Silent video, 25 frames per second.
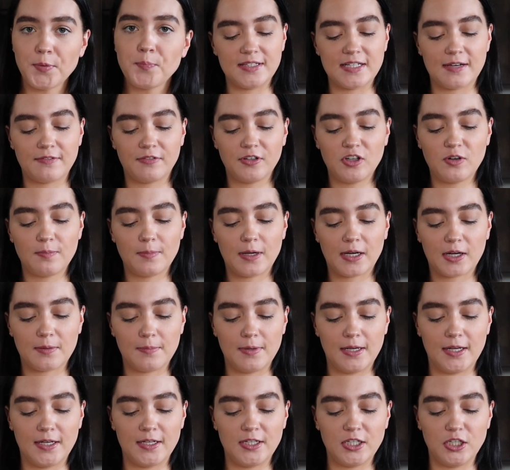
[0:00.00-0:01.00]
I definitely
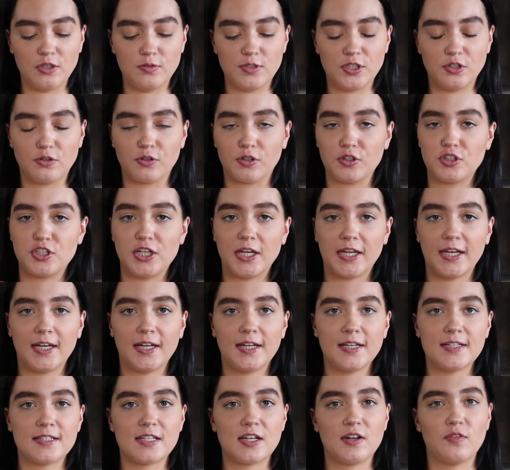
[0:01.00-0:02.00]
recommend using grilled
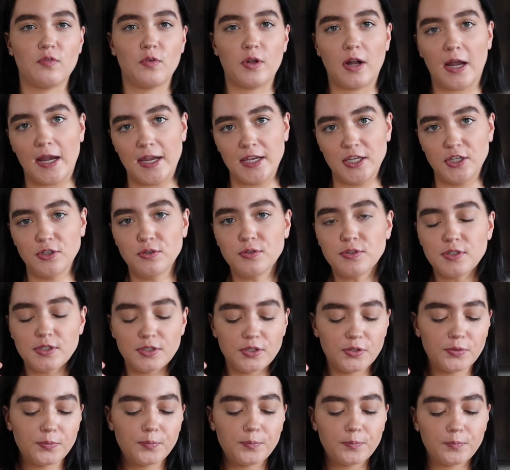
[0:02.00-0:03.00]
chicken instead of what I
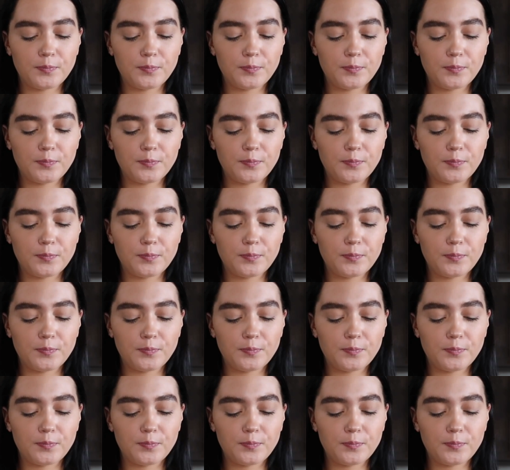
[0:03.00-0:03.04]
used.